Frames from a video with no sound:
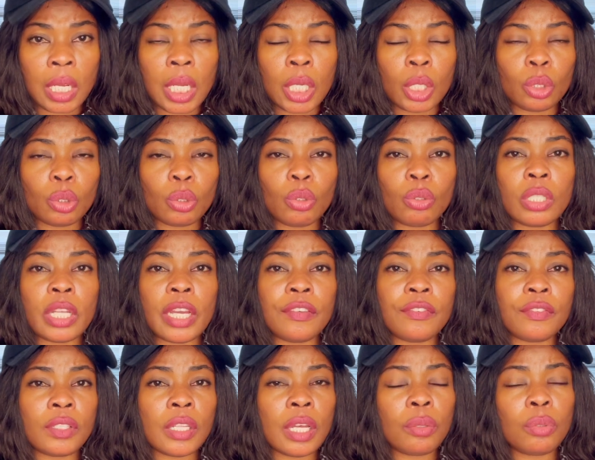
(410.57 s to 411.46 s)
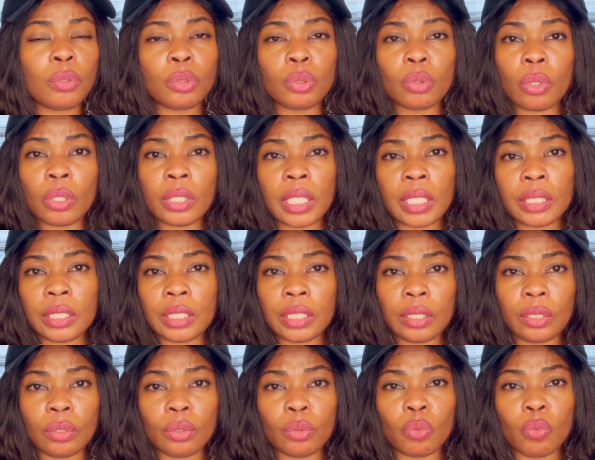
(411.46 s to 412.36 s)
So now if you now go to other
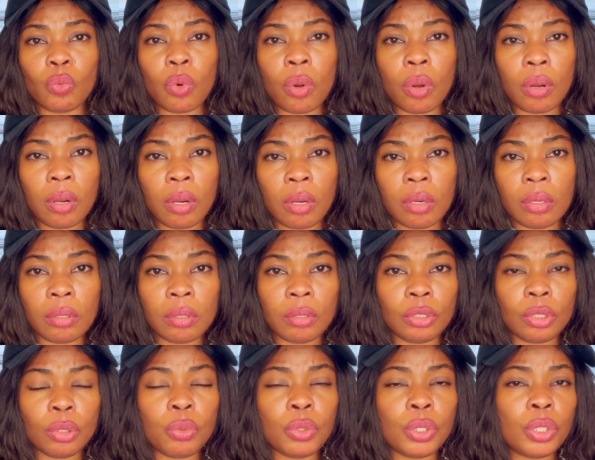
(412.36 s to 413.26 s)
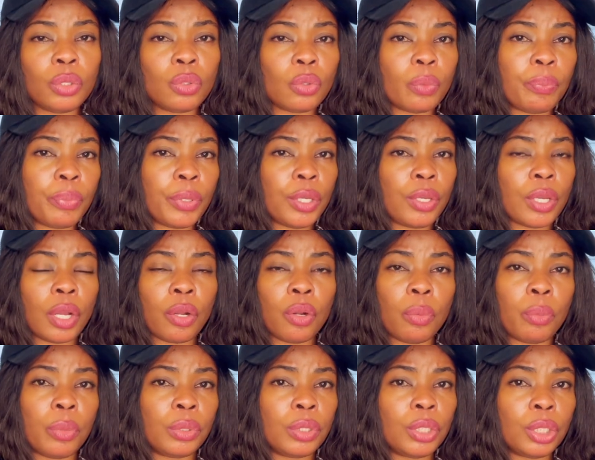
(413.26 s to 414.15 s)
city to work, you will need to pay your
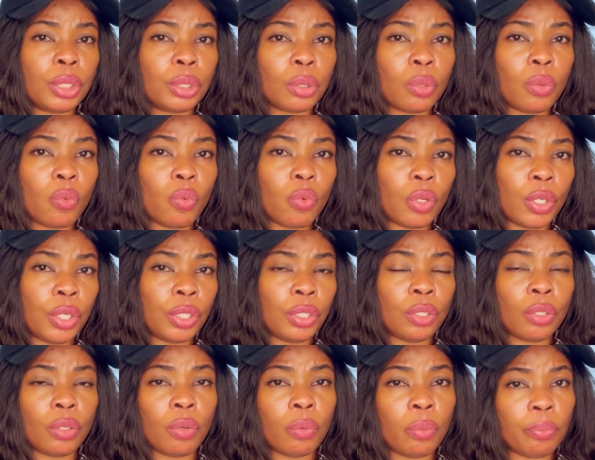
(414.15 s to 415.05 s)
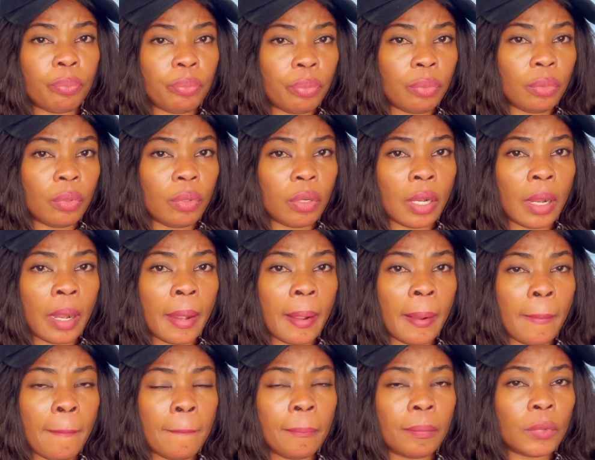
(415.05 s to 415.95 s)
accommodation in your
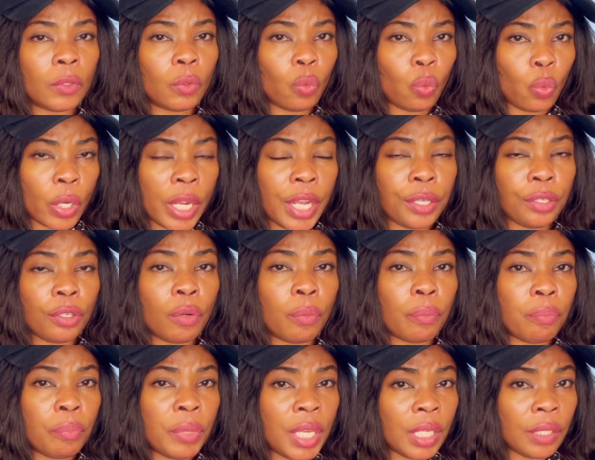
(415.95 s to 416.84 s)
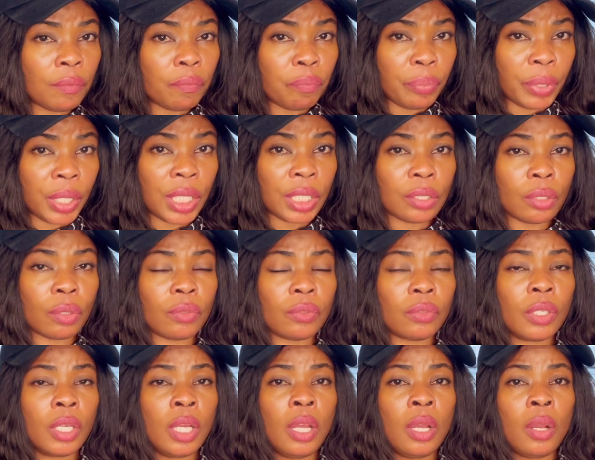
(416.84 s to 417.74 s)
um where your main base of
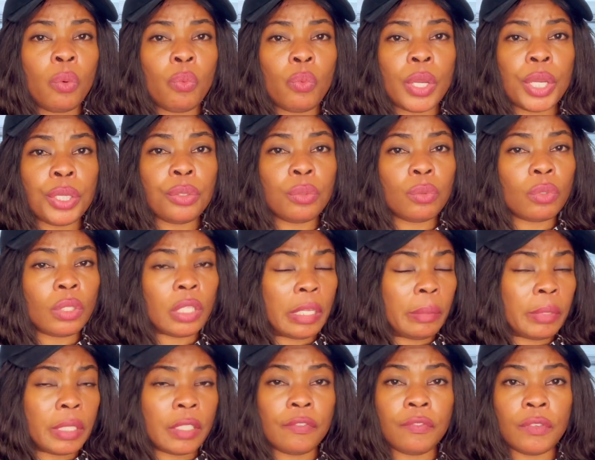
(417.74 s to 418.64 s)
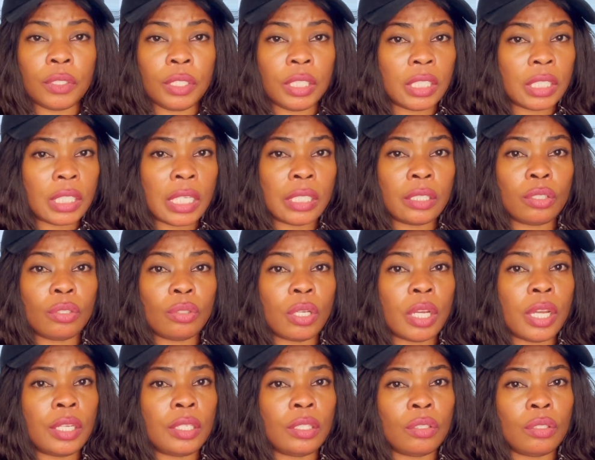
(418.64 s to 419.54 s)
where you, let me say for instance you
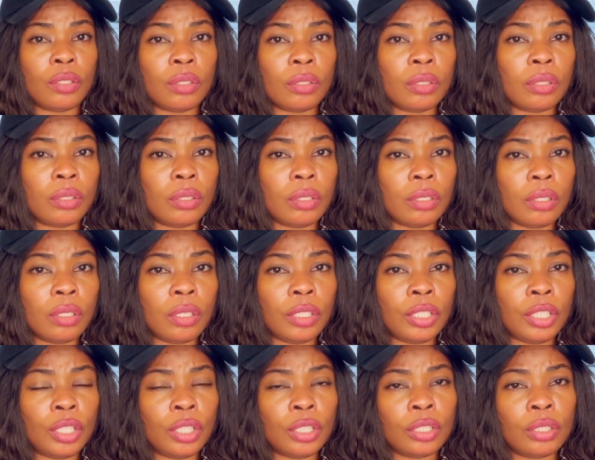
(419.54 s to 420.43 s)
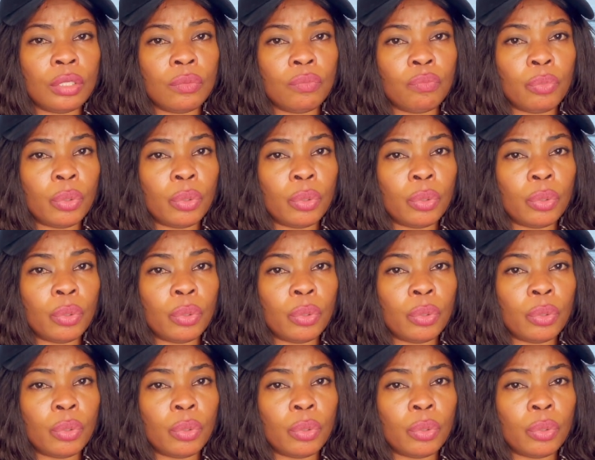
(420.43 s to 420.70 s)
are in in